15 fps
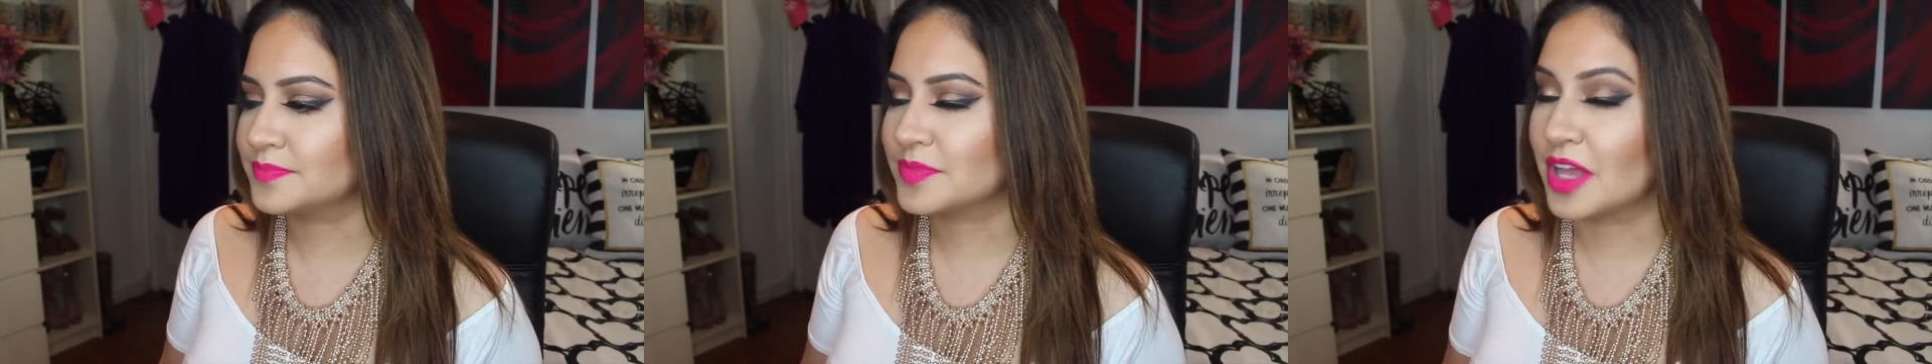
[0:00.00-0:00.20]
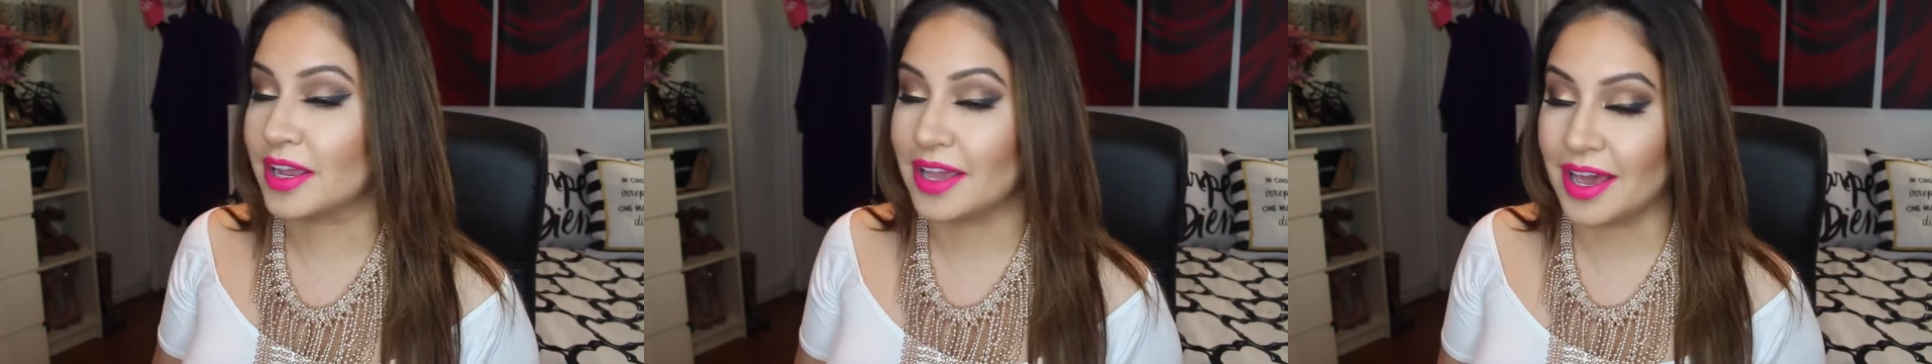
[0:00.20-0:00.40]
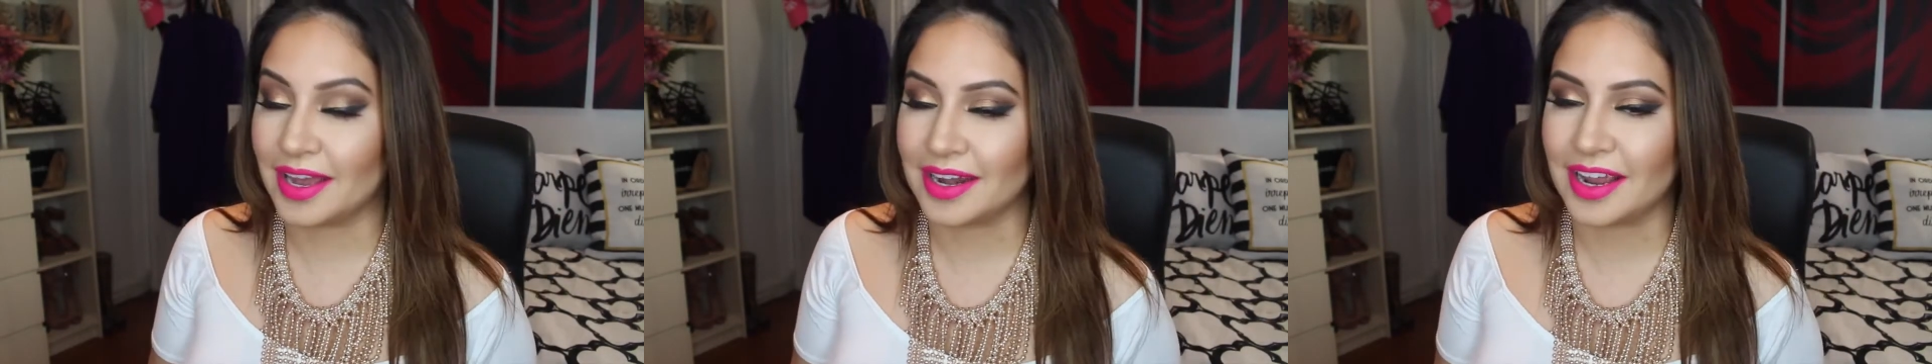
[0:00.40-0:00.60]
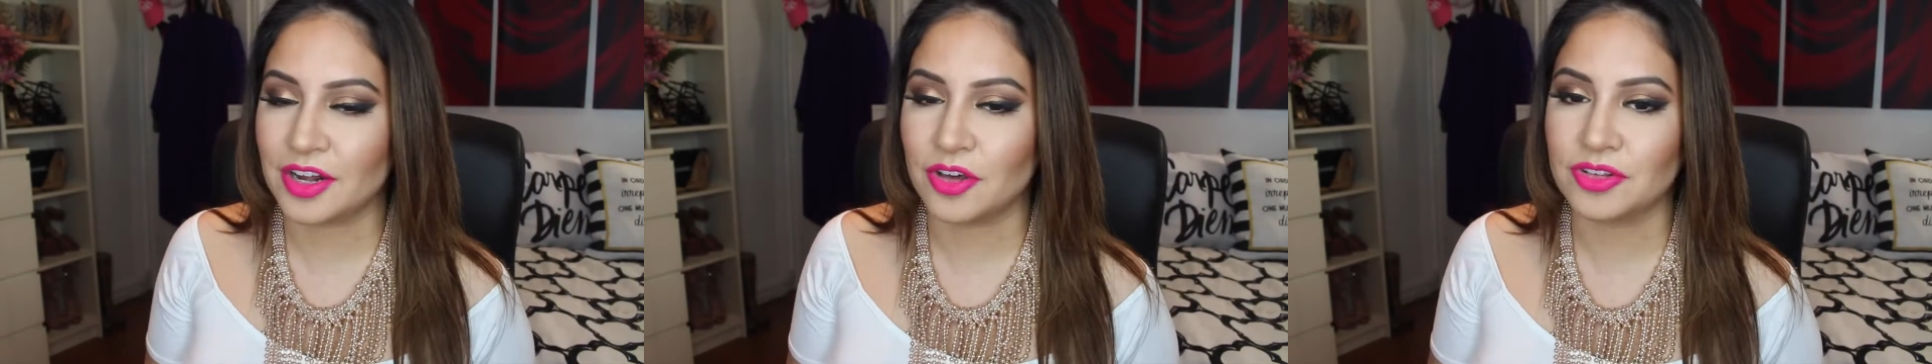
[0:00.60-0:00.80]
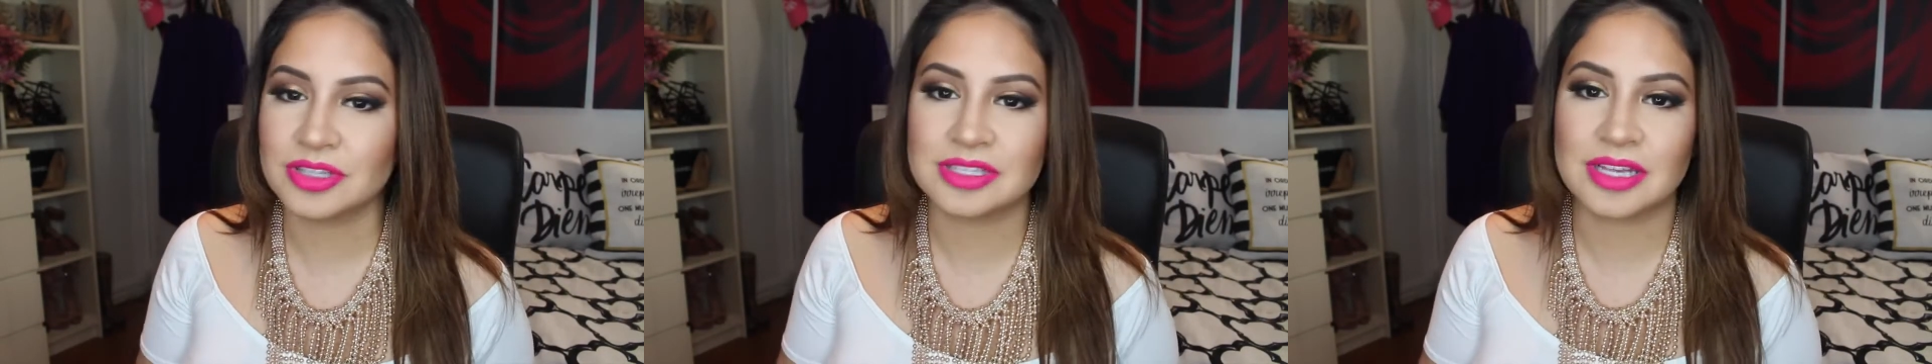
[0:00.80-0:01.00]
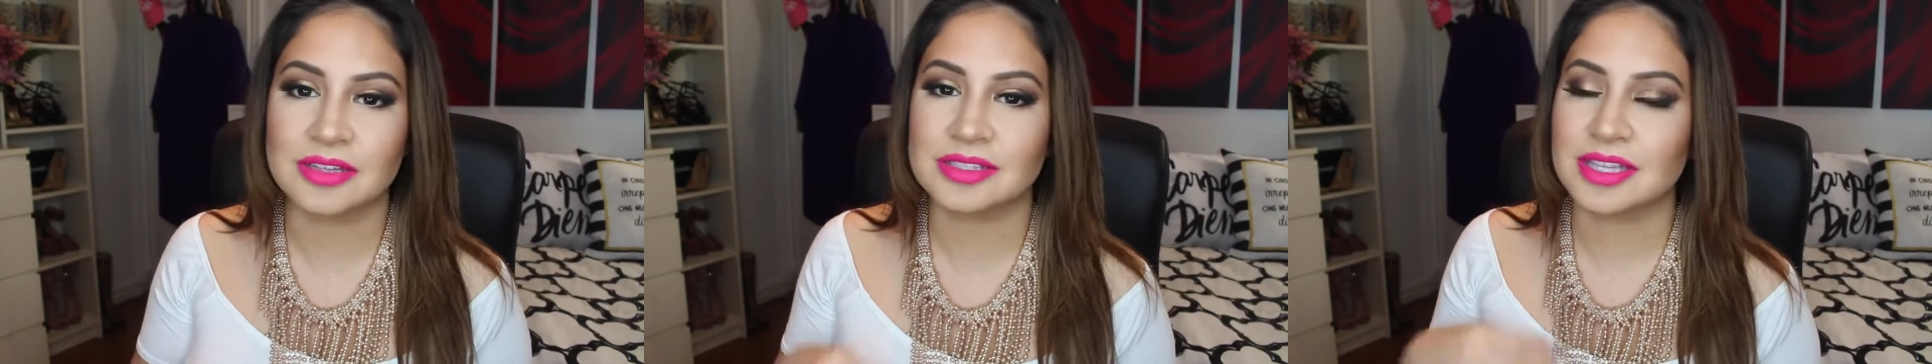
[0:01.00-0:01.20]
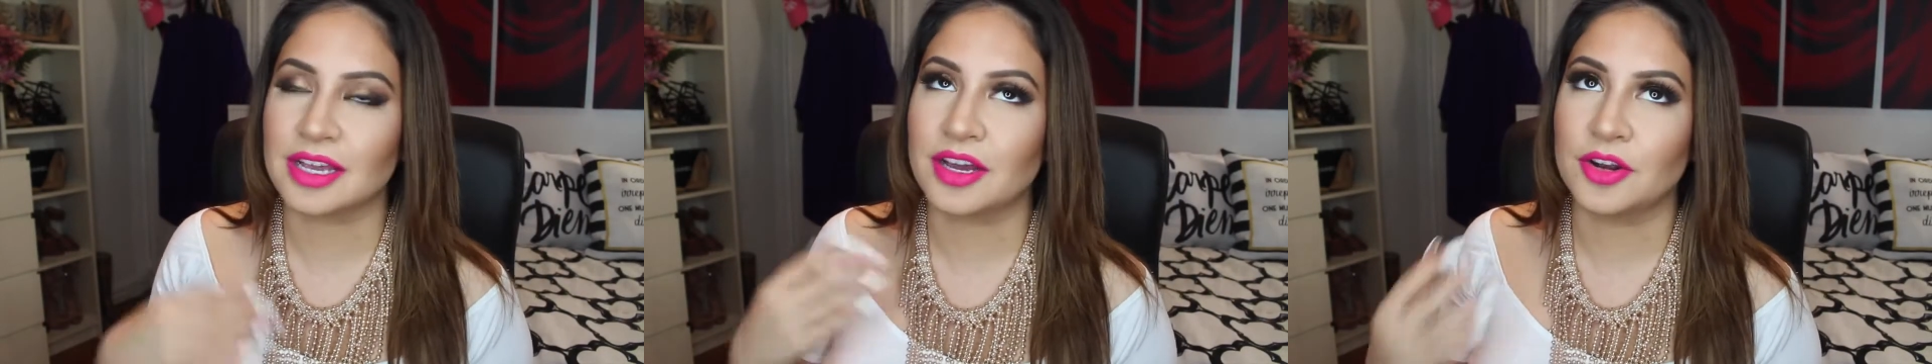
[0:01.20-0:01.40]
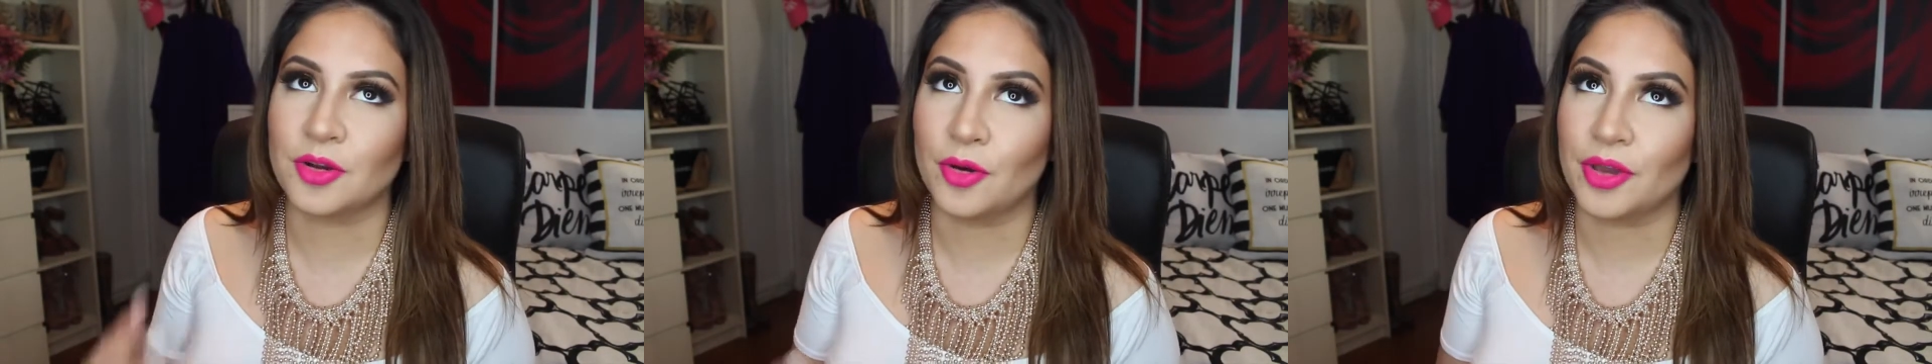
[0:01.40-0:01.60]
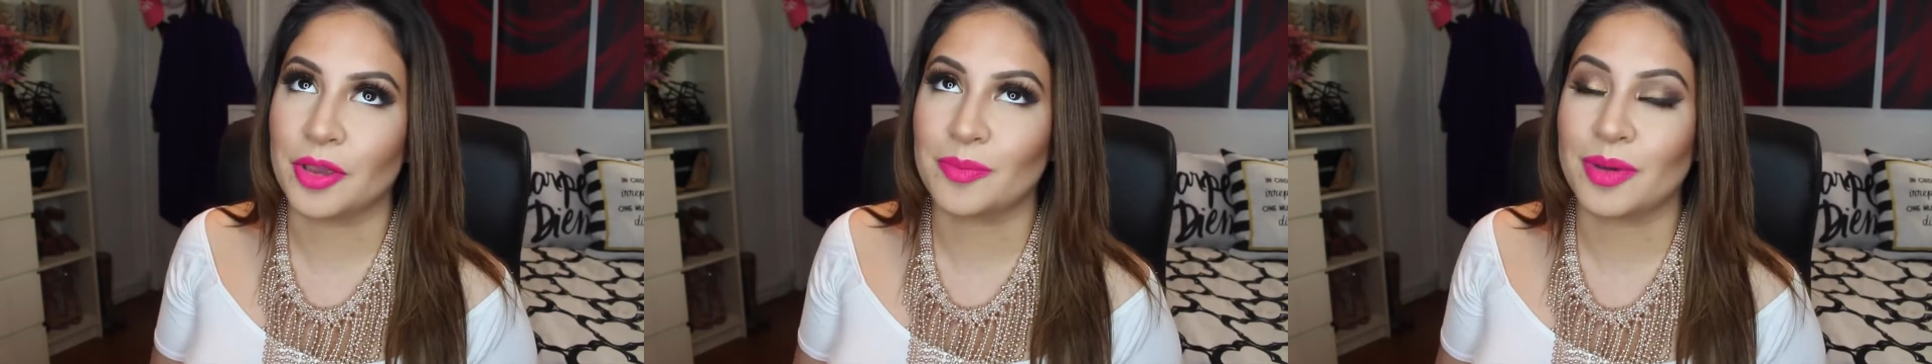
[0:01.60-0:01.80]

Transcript: again, I know this sounds like annoying,